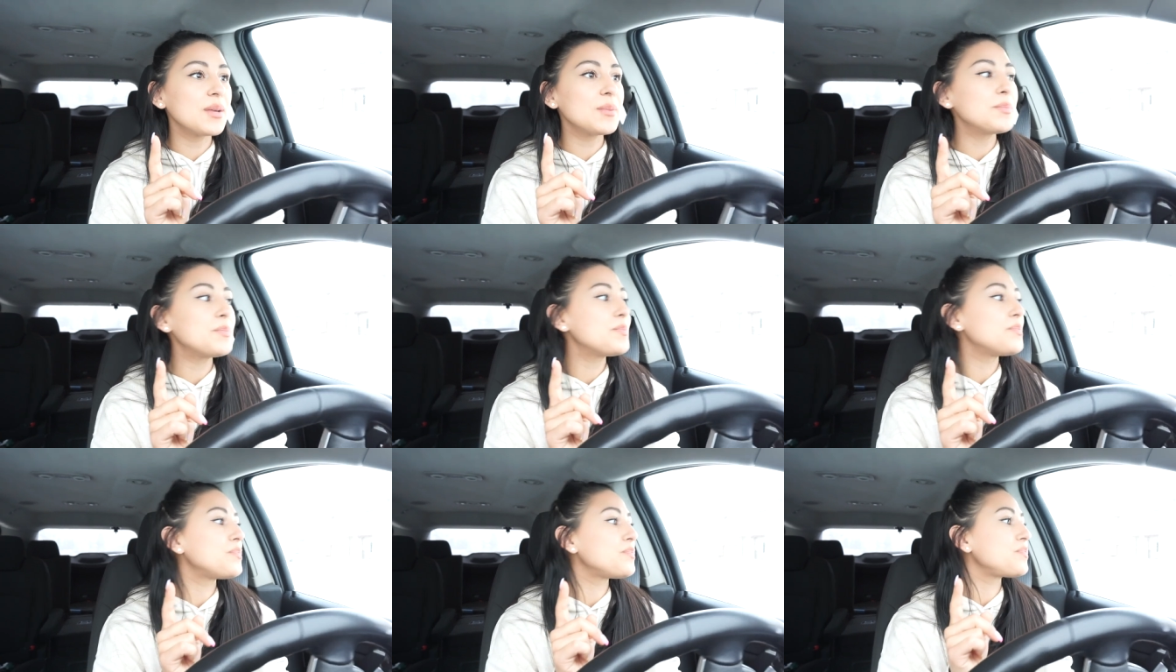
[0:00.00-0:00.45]

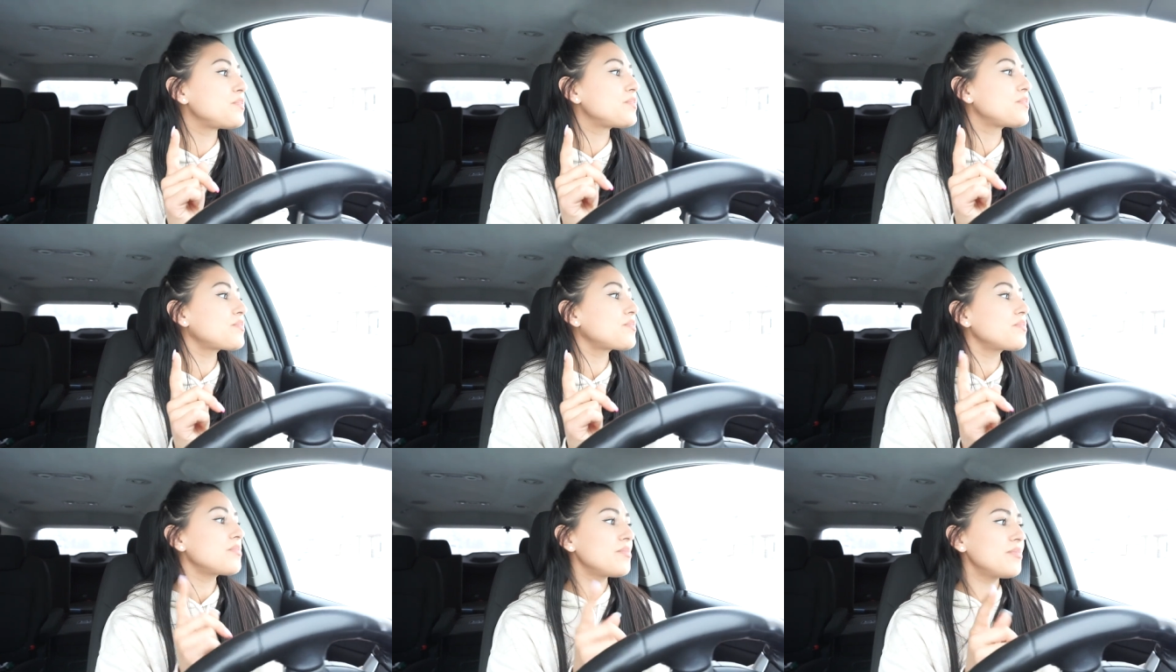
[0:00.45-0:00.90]

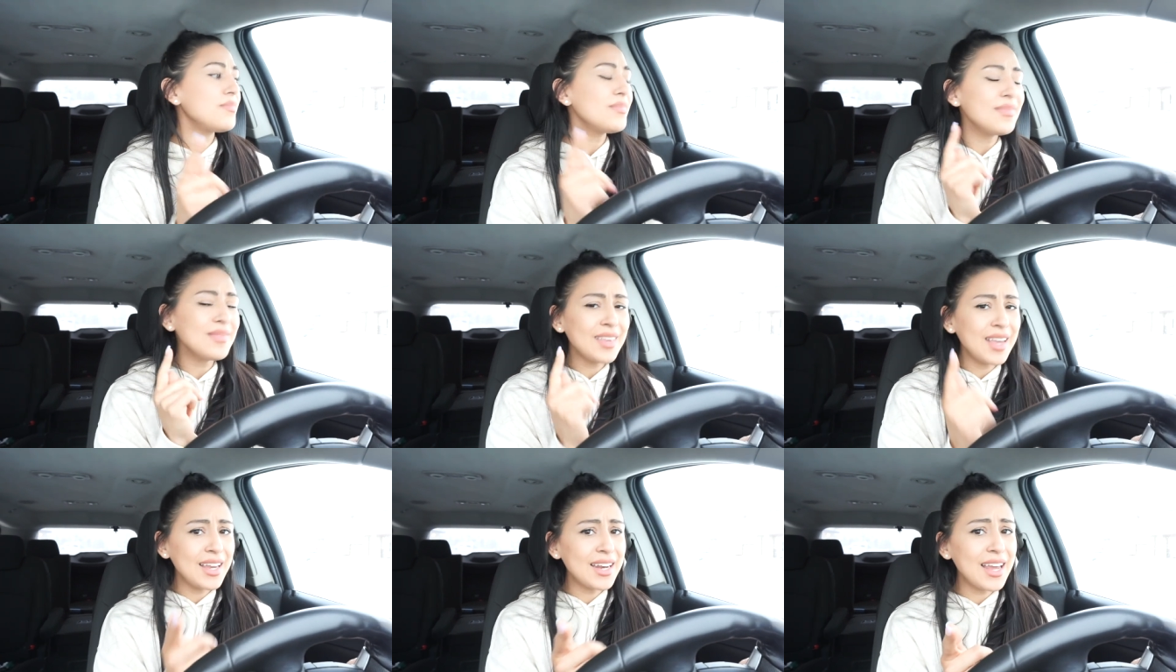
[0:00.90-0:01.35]

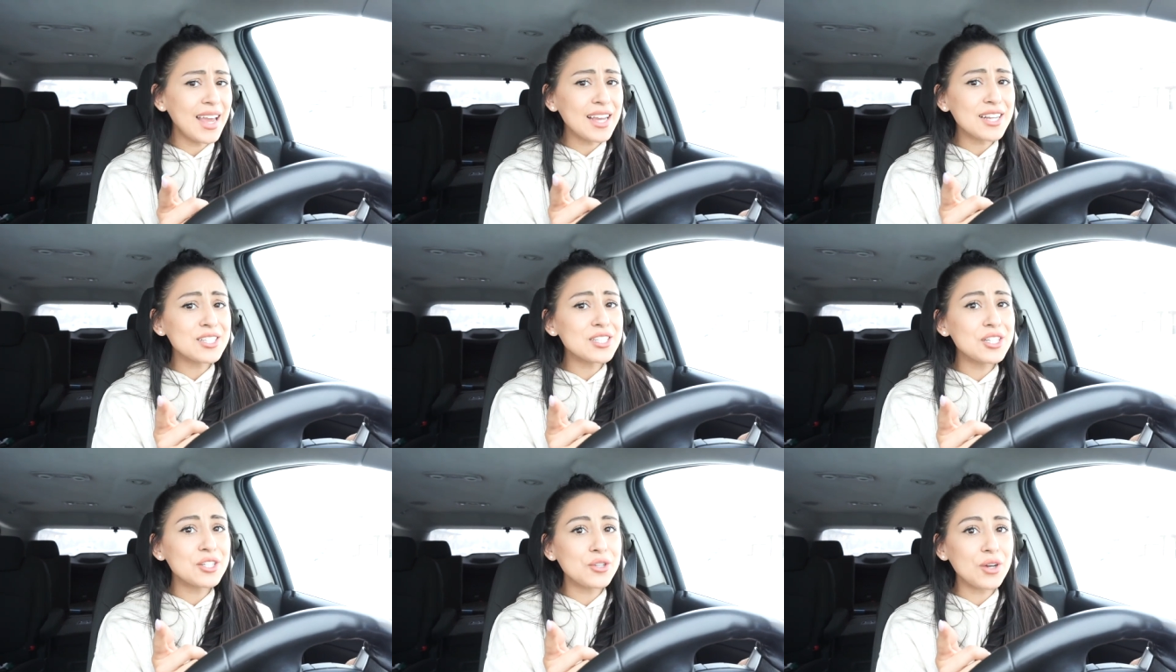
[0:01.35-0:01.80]
and I
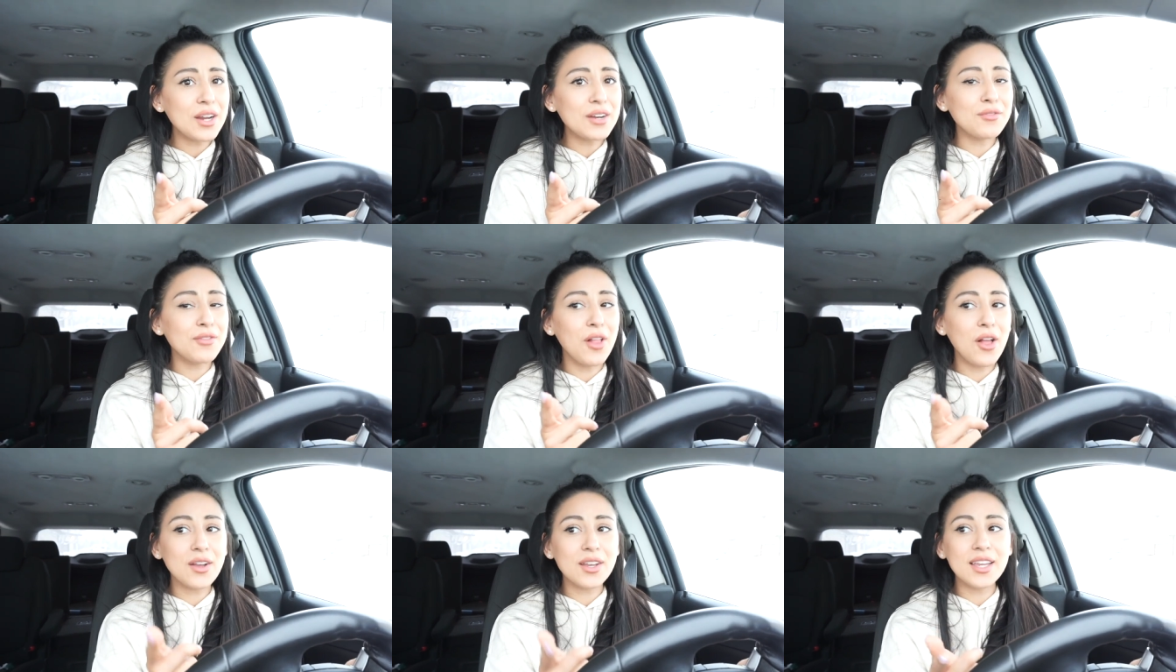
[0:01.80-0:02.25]
actually tried
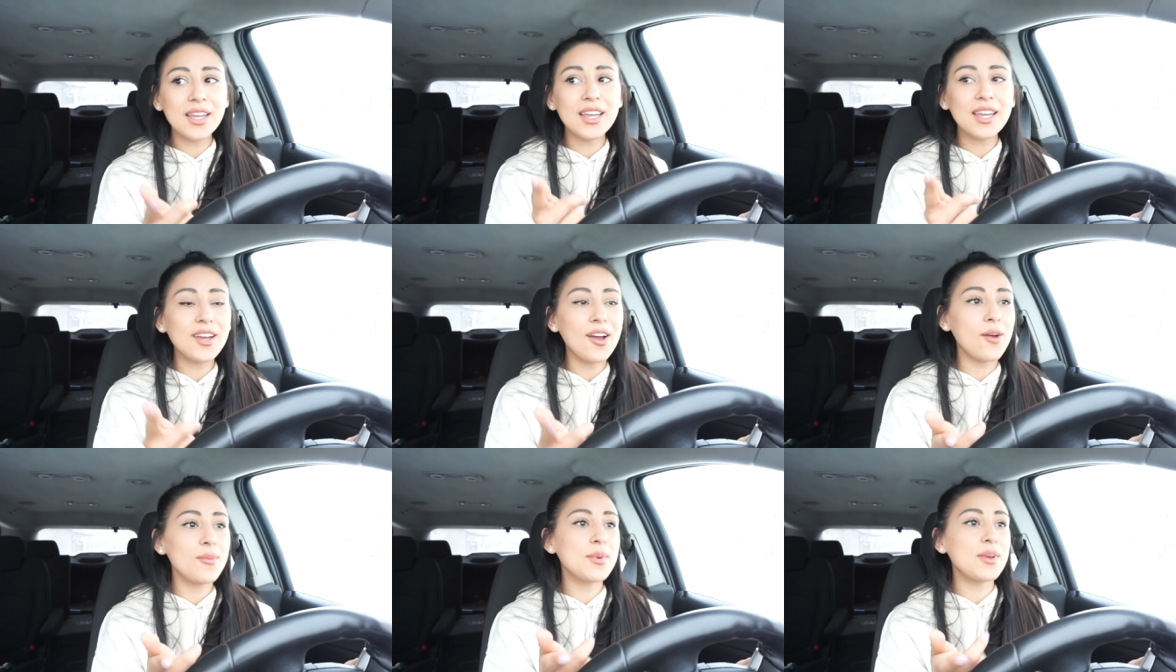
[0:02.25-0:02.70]
vlogging
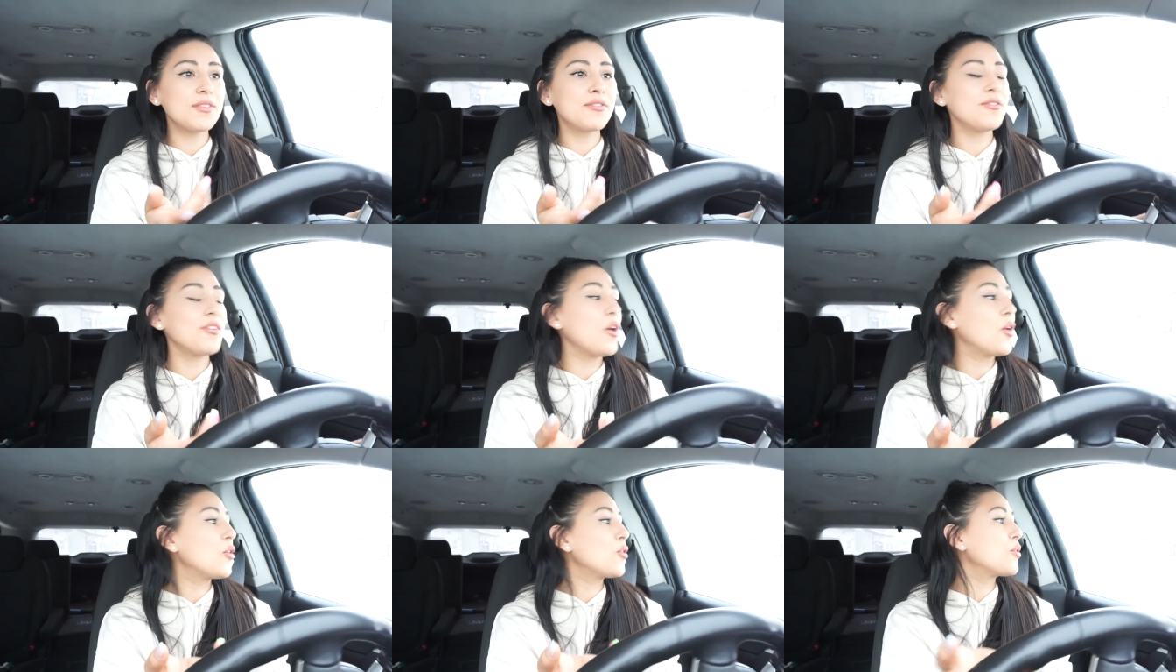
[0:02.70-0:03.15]
it on my
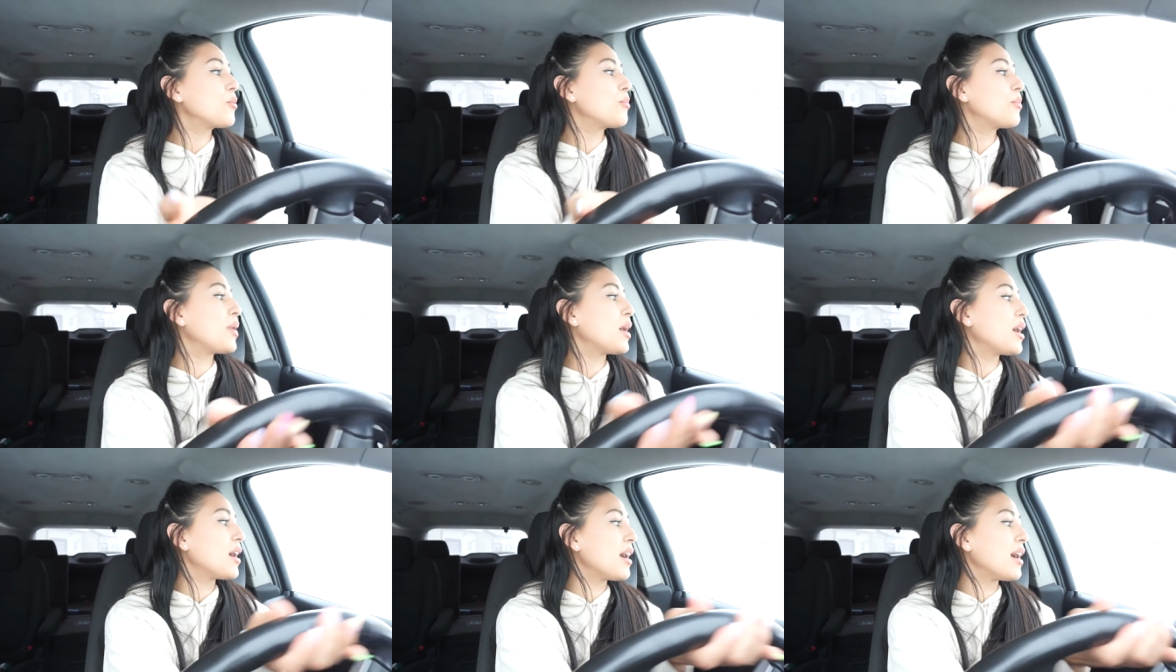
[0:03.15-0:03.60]
phone,
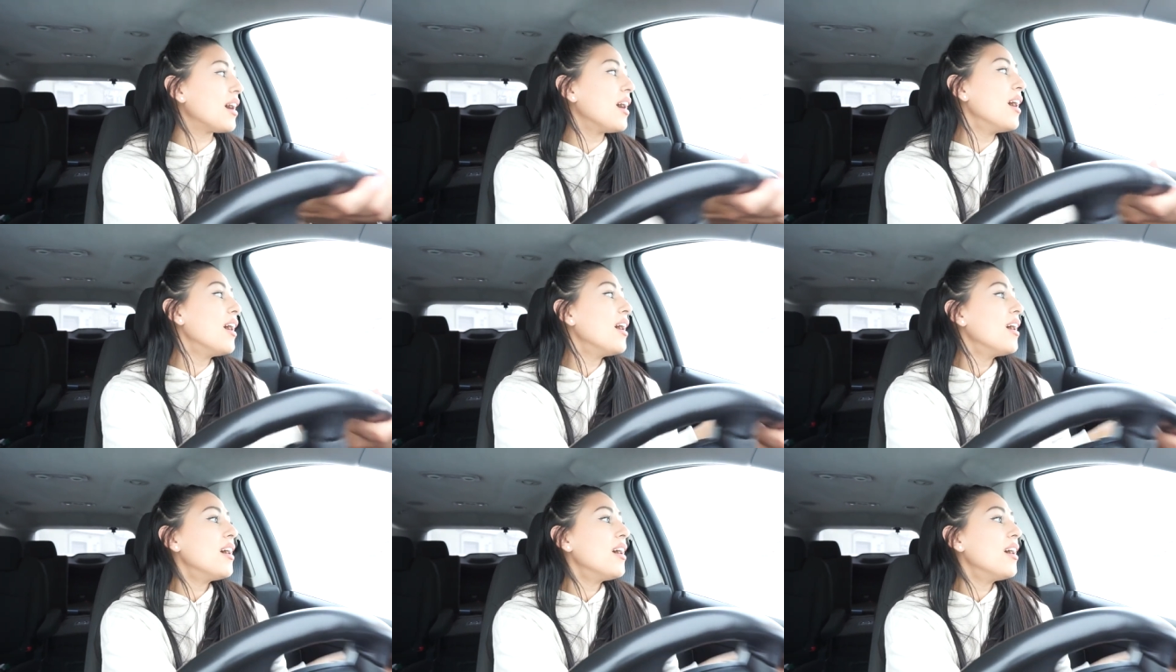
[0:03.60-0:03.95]
but